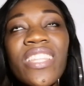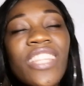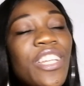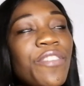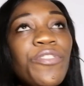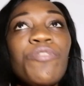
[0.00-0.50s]
think
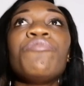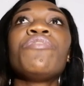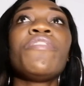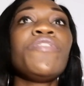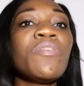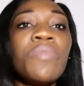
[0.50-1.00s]
that if
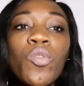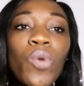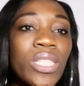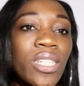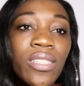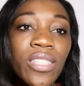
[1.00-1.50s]
you've been
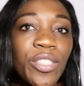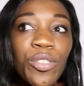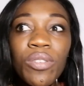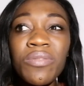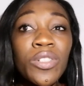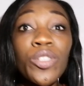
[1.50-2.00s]
watching
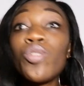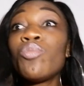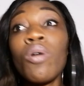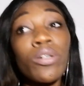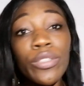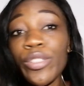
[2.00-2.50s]
Tito even for
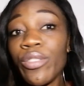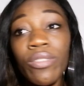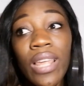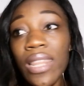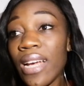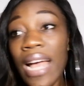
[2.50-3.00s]
2 months, you
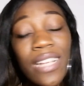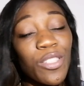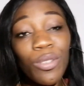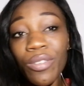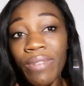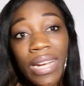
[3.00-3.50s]
know that the guy is
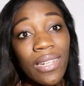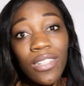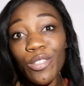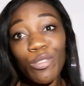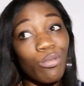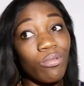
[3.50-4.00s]
not a
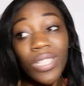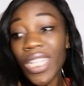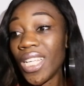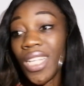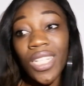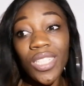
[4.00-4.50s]
regular dude.
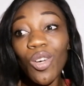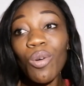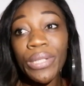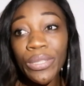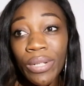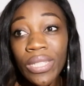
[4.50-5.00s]
He's
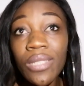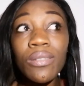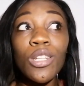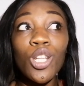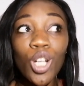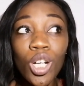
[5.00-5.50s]
always going
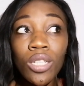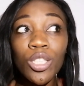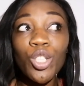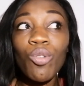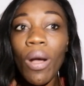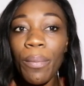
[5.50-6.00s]
to
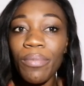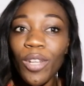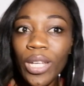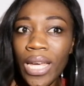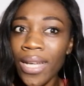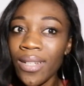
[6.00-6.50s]
show up
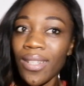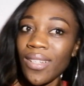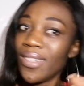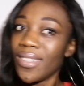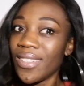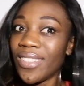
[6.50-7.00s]
looking
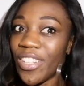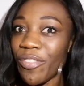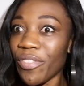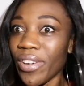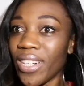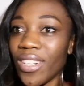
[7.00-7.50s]

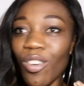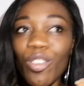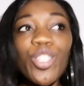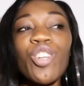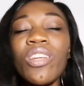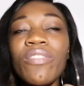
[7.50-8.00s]
different,
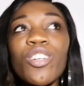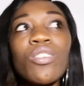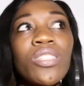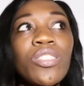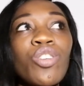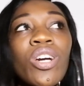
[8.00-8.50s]
or you
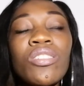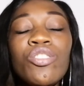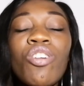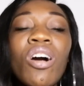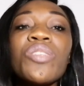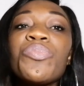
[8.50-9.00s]

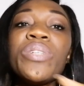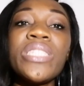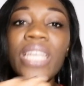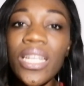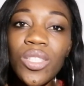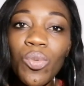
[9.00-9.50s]
can't
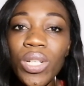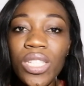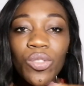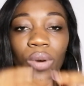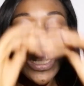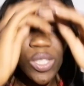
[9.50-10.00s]
predict what
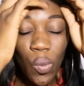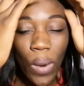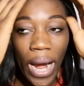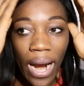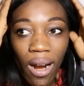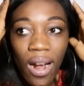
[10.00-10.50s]
he's going to
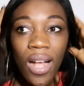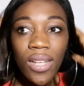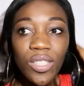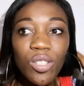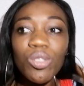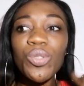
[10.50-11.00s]
wear.
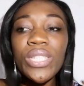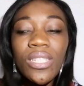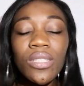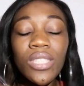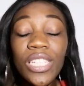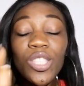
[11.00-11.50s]
So
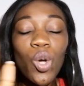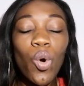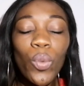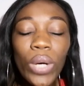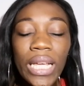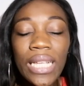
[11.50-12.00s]

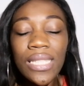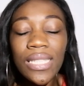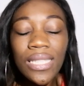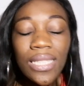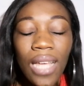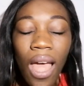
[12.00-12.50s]
Tito
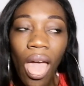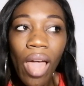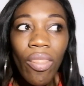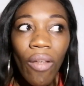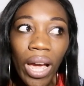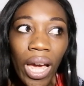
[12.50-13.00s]
is
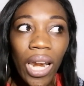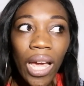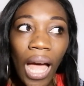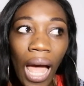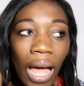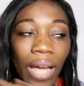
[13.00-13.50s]
that kind
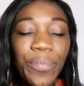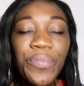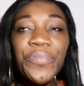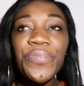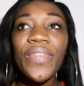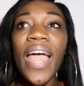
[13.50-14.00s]
of guy.
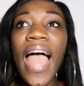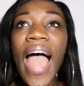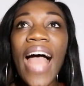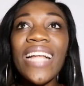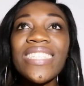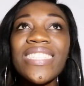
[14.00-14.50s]

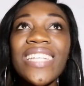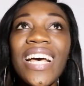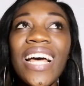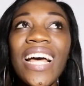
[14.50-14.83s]
And